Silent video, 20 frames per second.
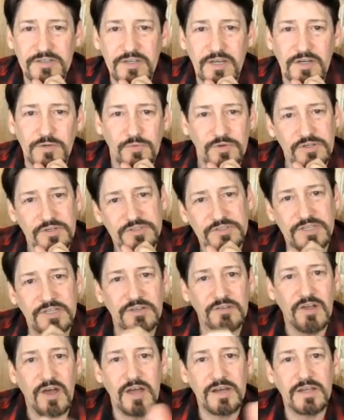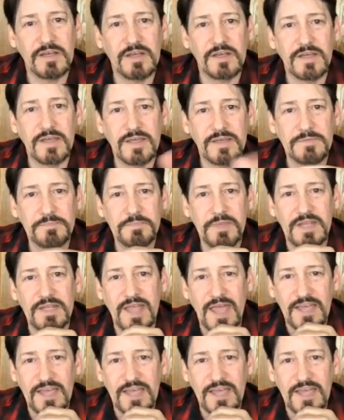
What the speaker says: done, where you see Lana being